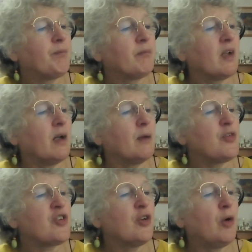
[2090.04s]
that I was
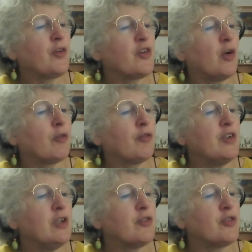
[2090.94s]
too old a dog for
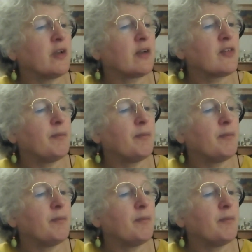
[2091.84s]
new tricks.